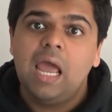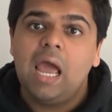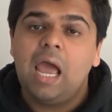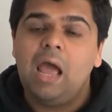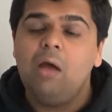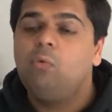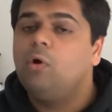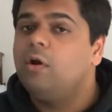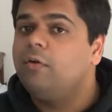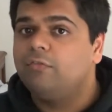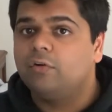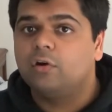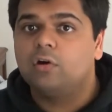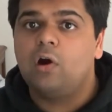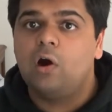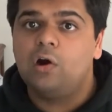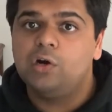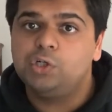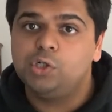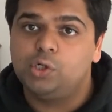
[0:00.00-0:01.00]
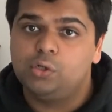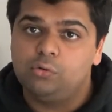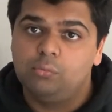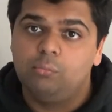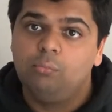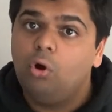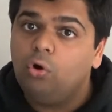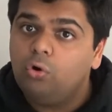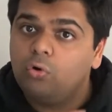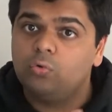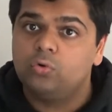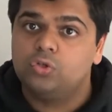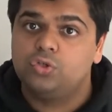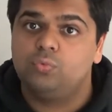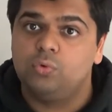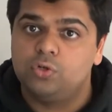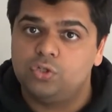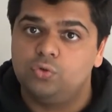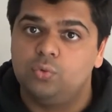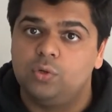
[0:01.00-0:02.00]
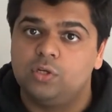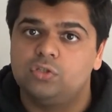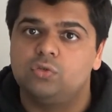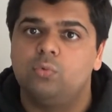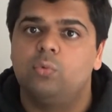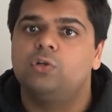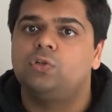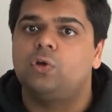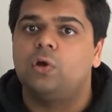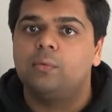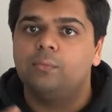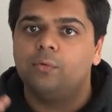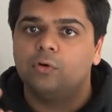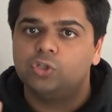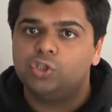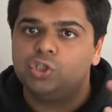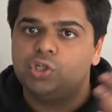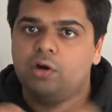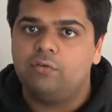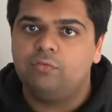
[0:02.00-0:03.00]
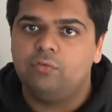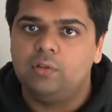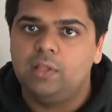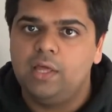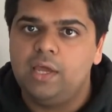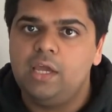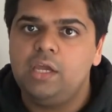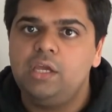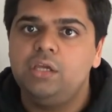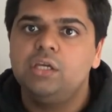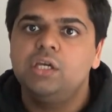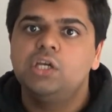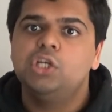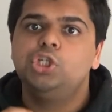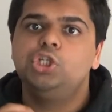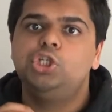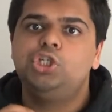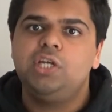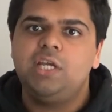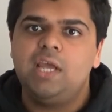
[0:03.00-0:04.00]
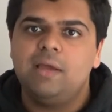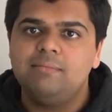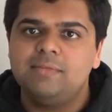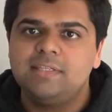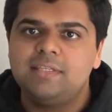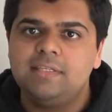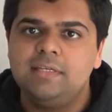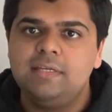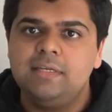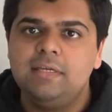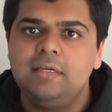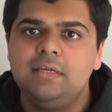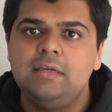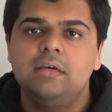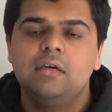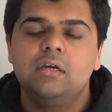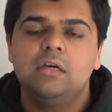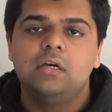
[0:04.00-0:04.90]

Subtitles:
and whatever car General Motors was doing, so we're talking about Chevrolet, GMC,